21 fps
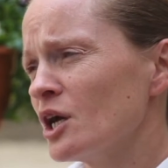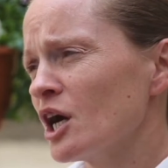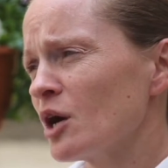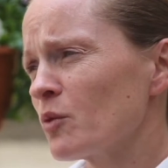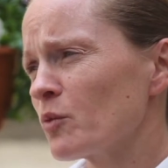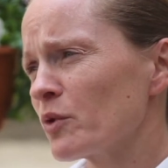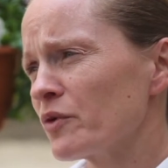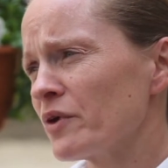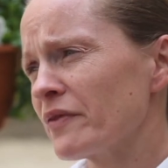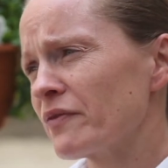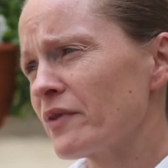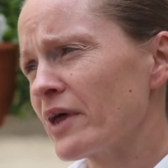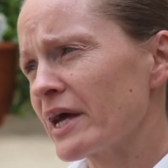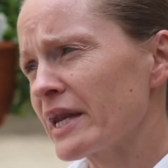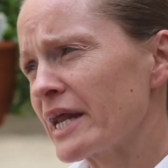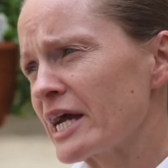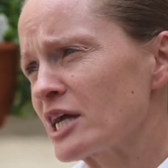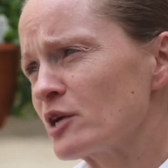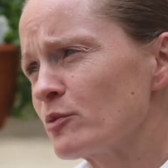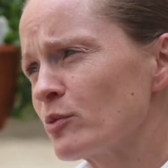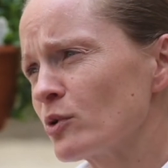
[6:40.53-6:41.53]
And we're then
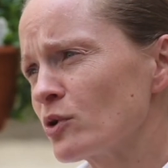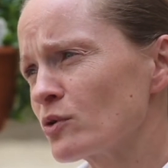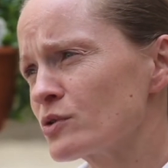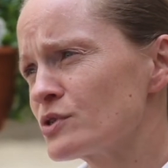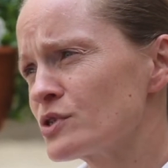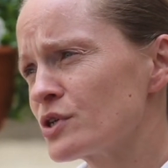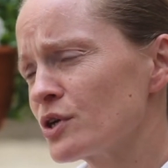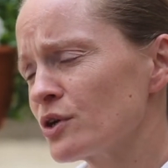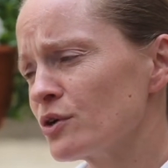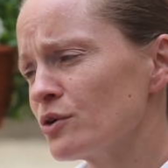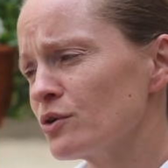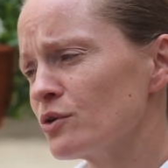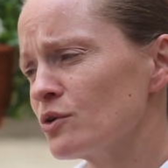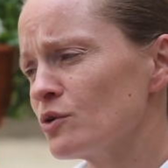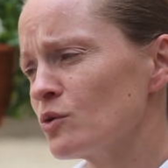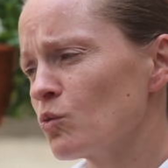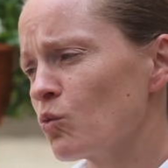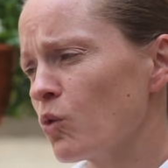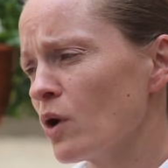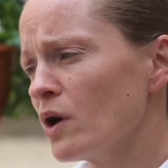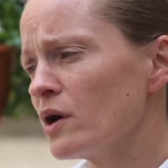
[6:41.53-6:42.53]
able
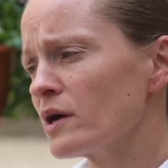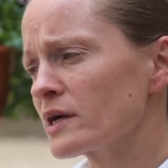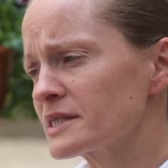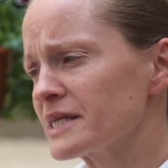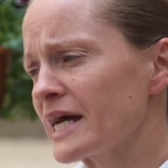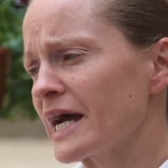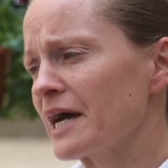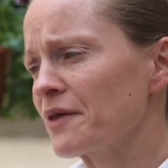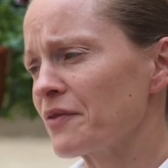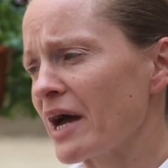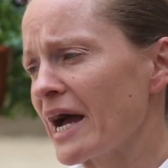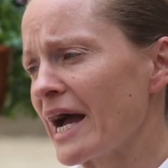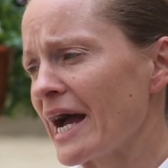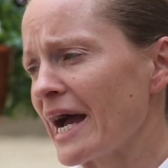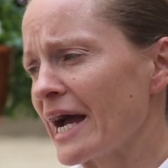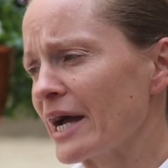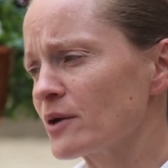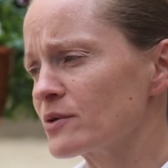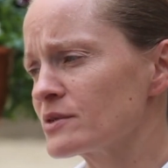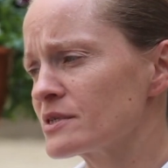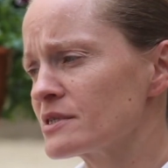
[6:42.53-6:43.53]
to work down the
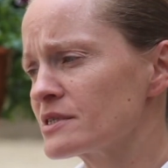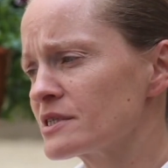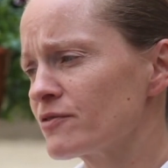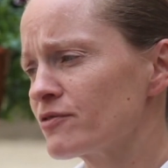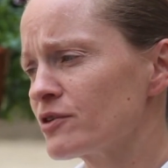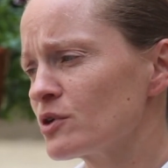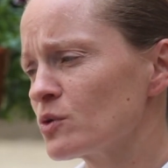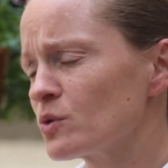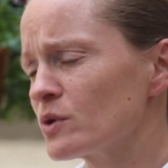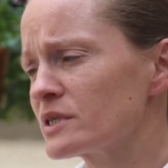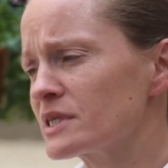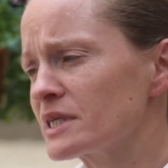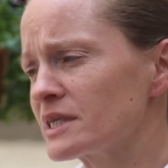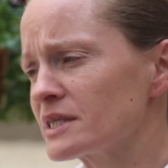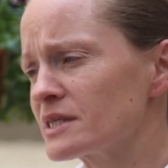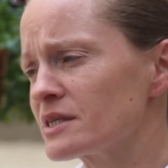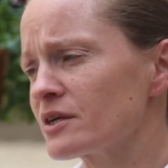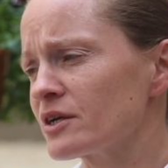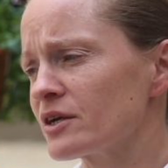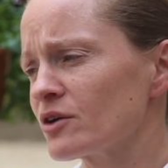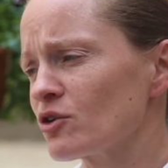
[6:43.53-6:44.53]
house as if you would
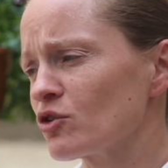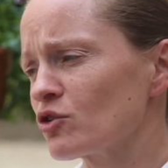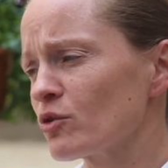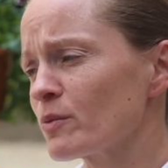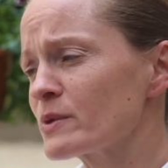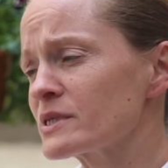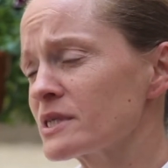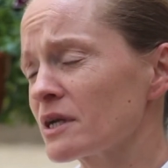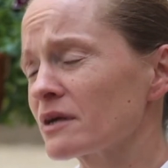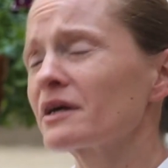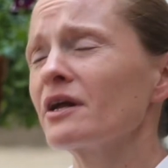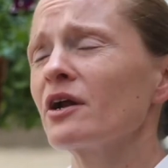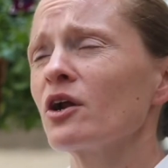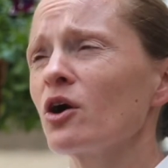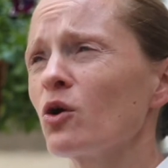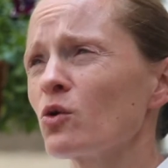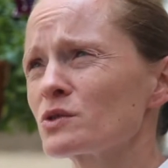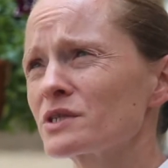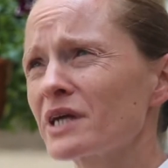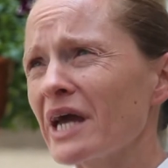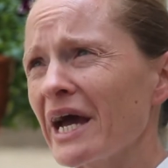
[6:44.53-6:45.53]
in almost like an
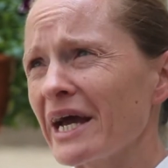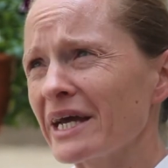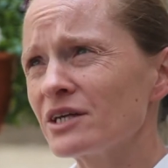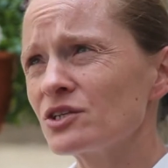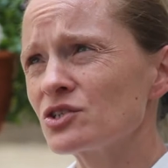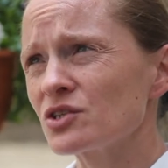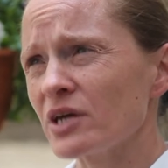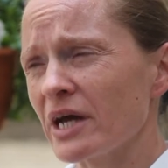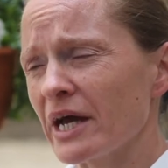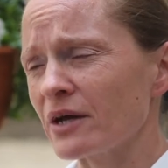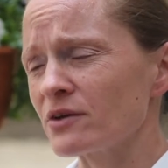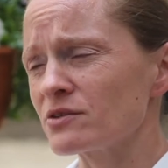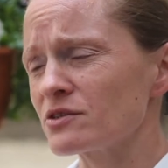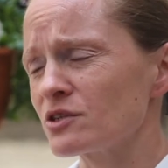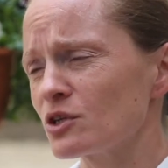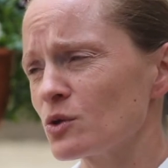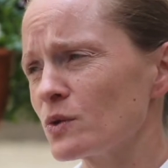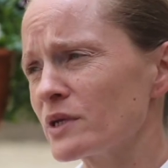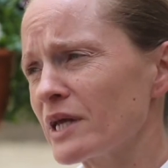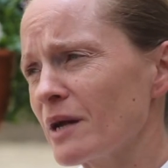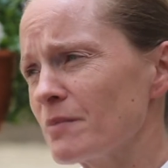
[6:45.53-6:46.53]
old cage house, that
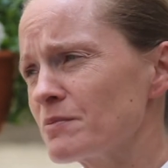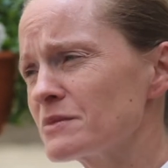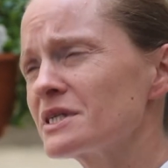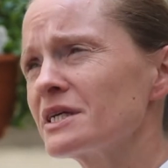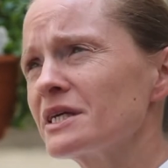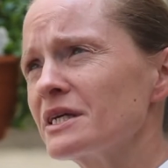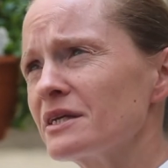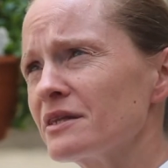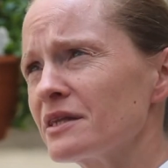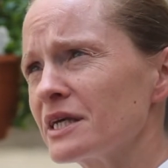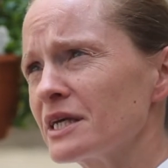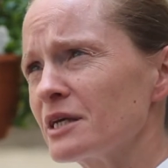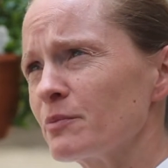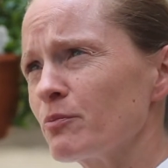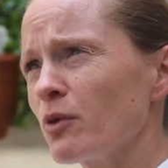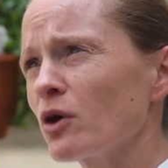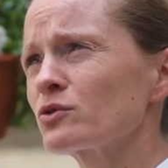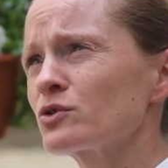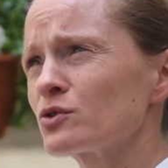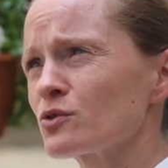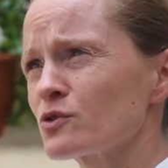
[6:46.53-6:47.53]
you would empty the
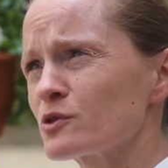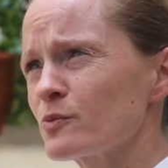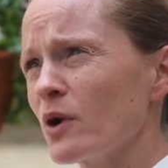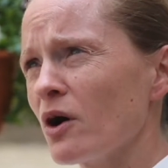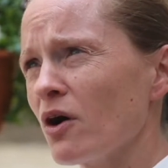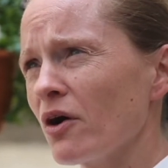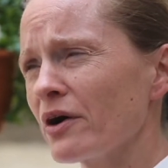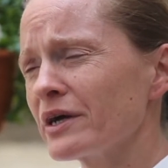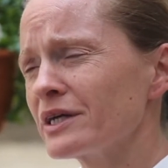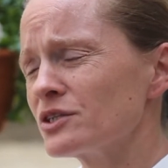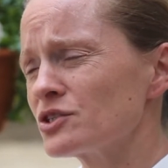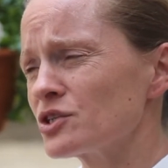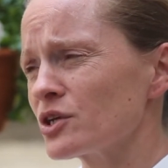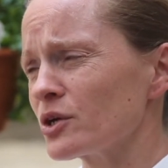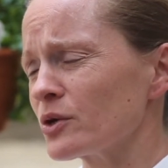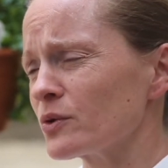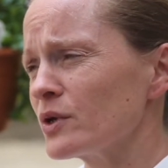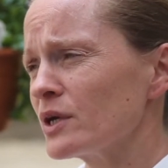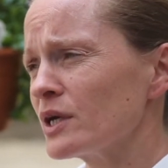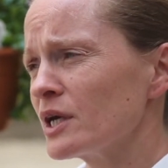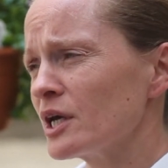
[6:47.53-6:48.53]
modules behind
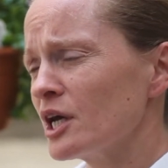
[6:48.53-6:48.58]
you.